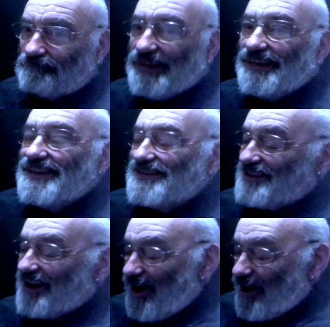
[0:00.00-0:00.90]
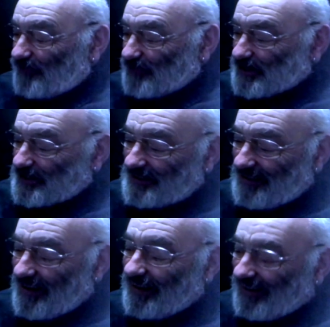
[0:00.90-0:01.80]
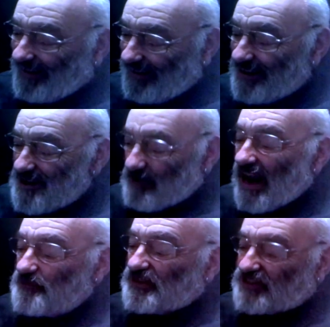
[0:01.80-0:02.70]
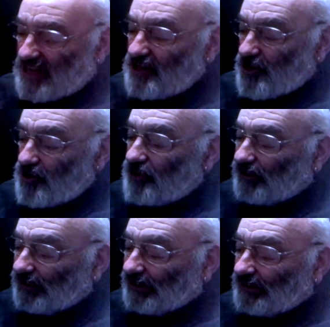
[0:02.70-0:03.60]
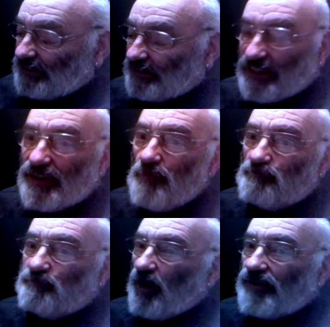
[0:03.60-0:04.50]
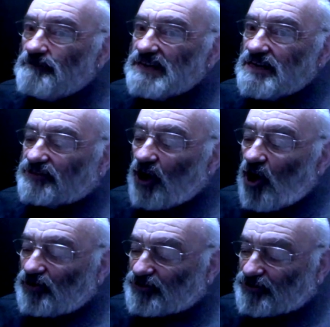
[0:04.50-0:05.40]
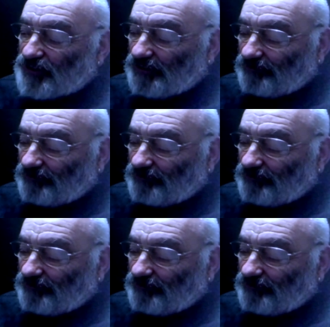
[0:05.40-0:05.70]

Billy laughs. but I'm still here, and they don't bother me a toss.